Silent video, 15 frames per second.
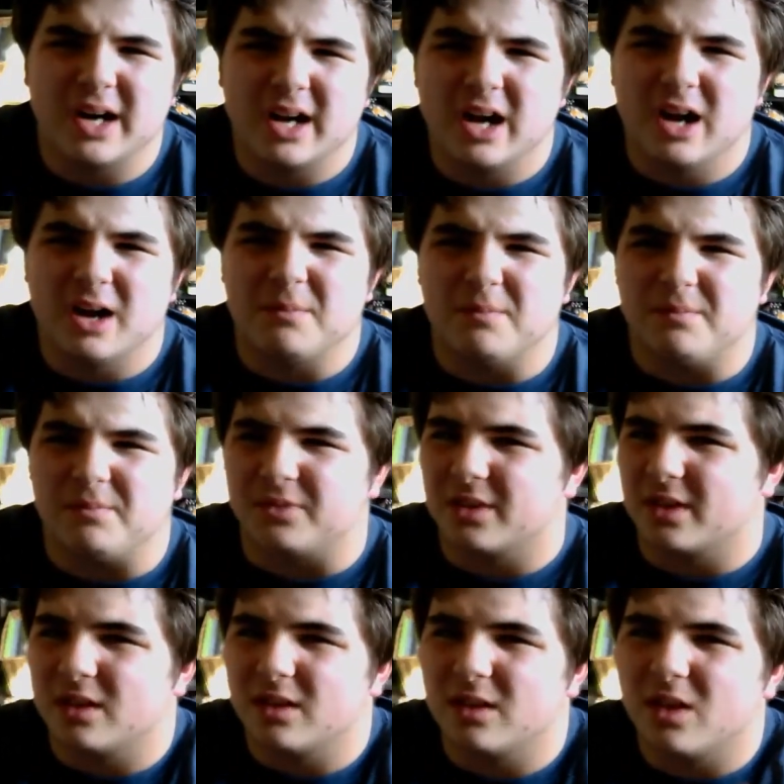But,
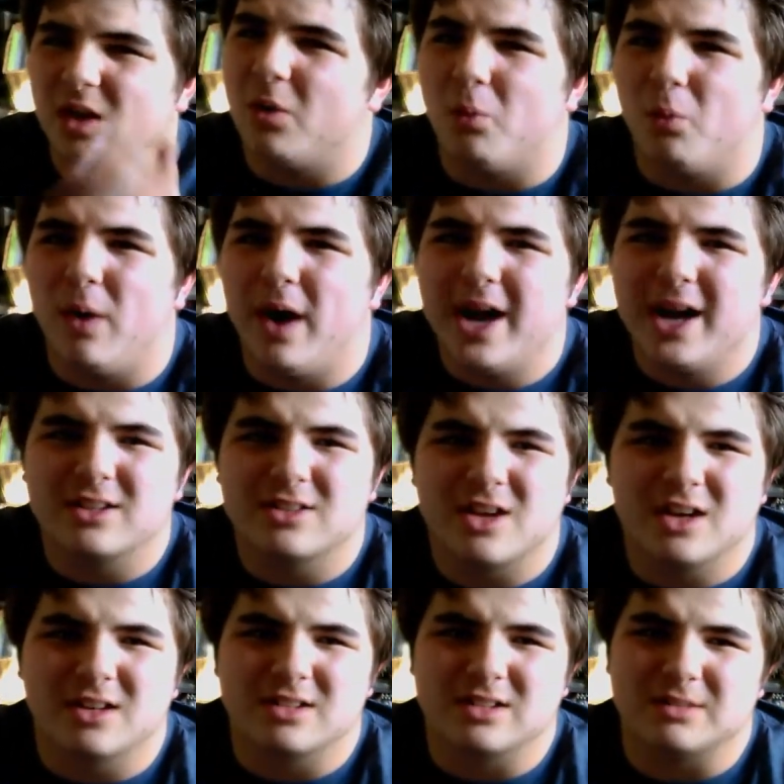why a
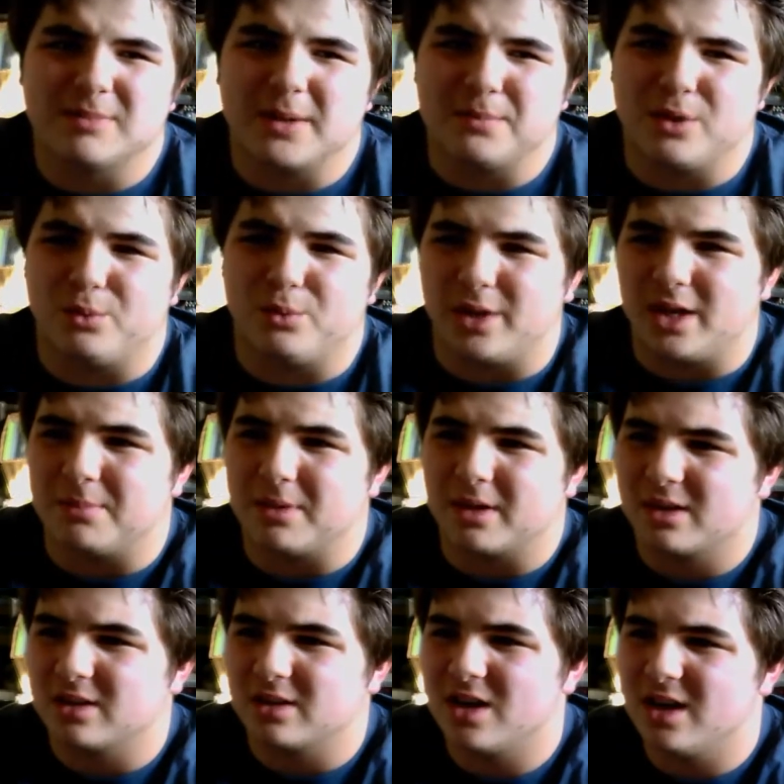katana doesn't make me a weeb.
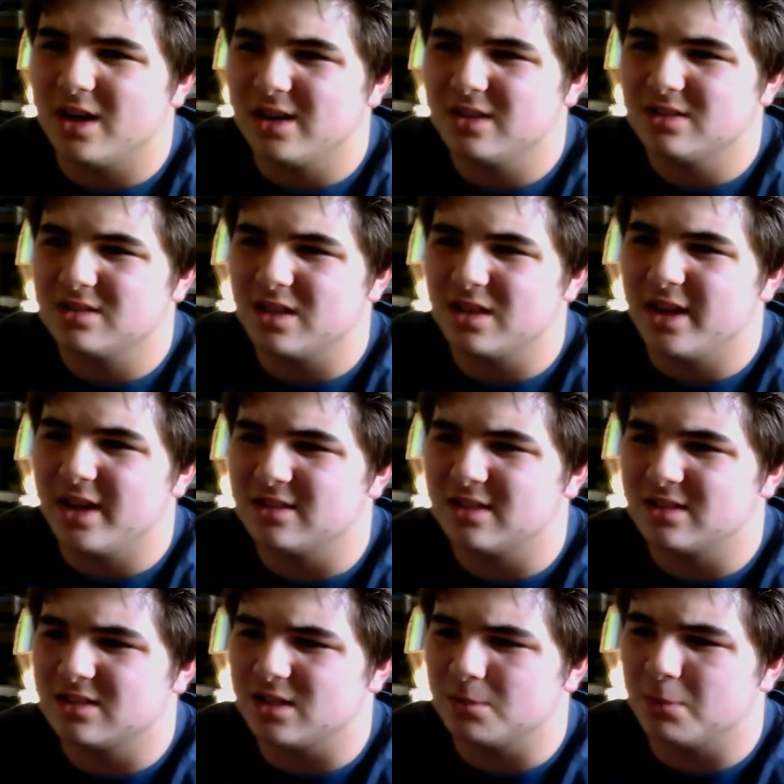Katanas
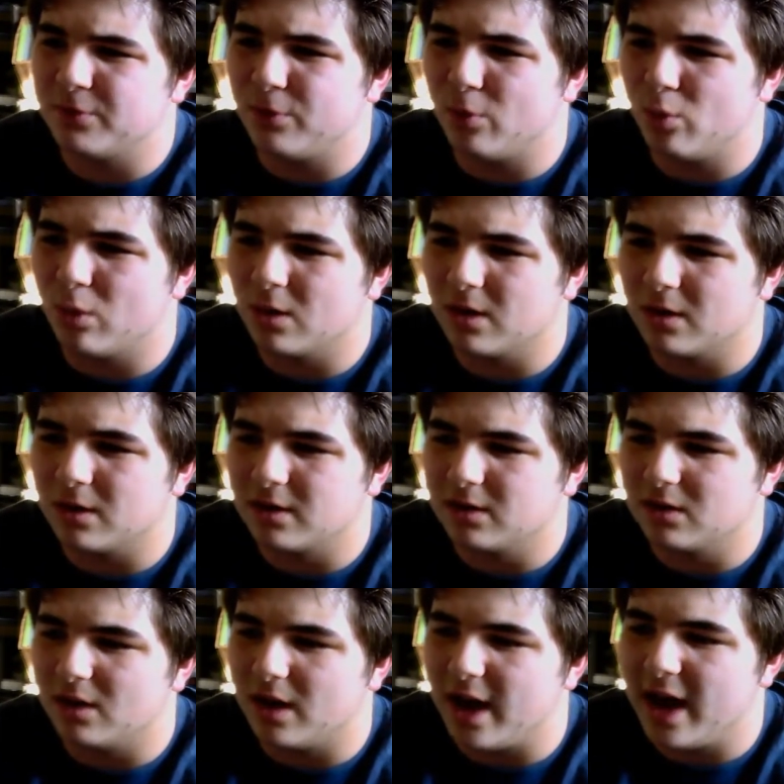existed before
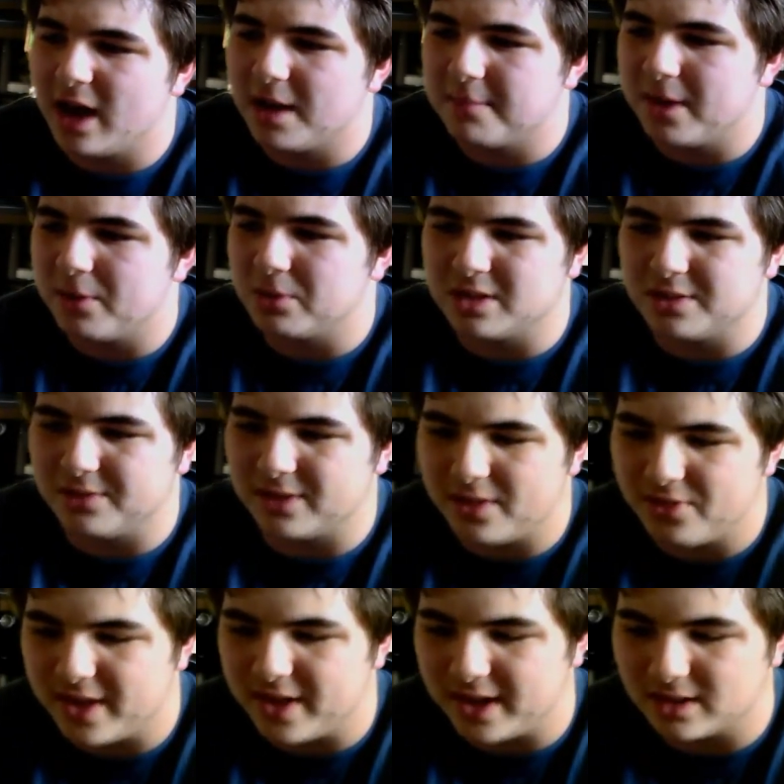anime was
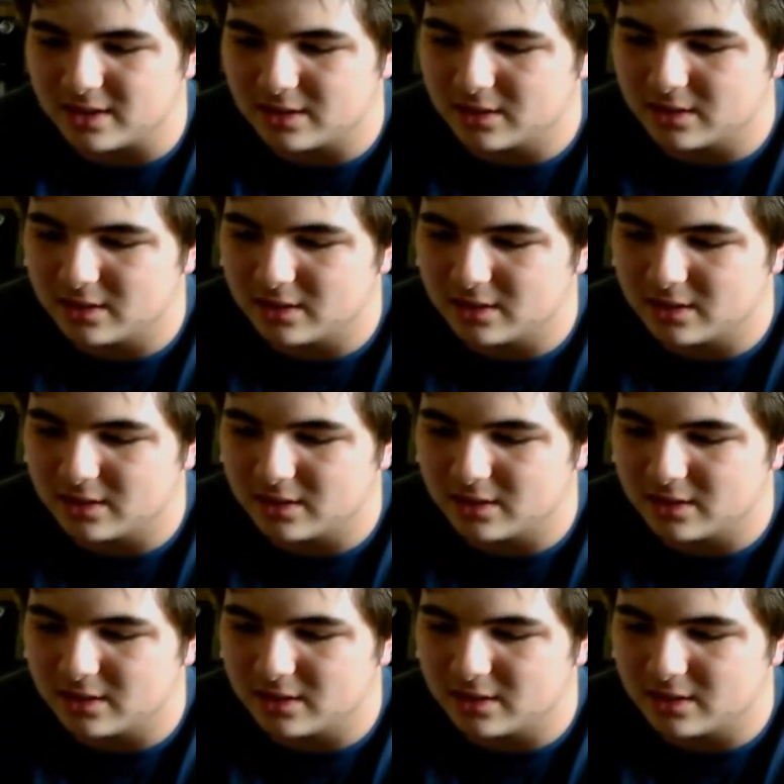even a thing.